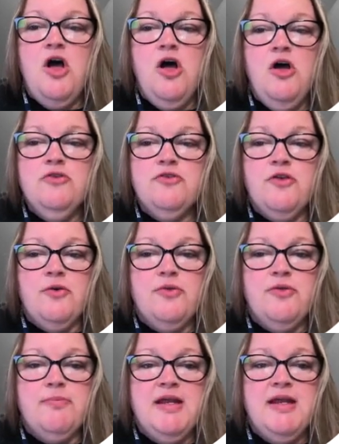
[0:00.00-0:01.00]
Also,
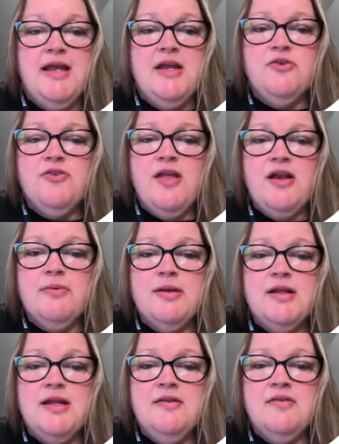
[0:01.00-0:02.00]
the mediators that are
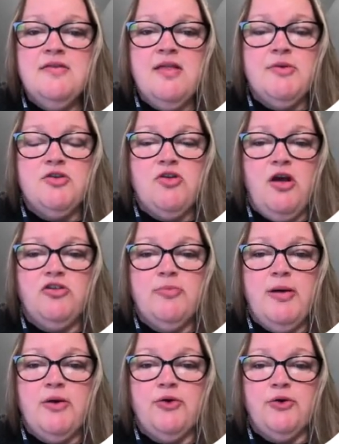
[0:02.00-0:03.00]
released that we talked
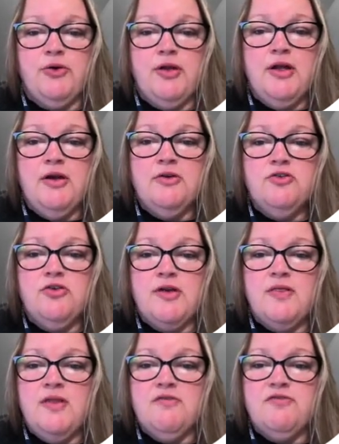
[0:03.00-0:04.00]
about earlier
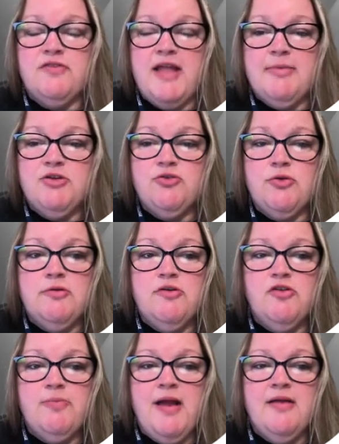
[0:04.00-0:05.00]
during the inflammatory
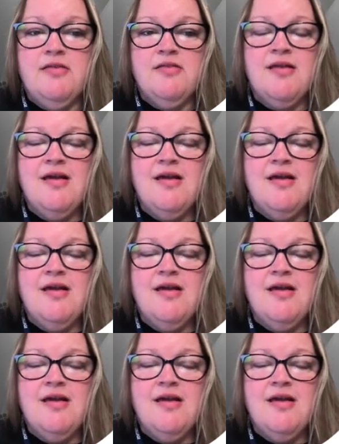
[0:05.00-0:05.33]
response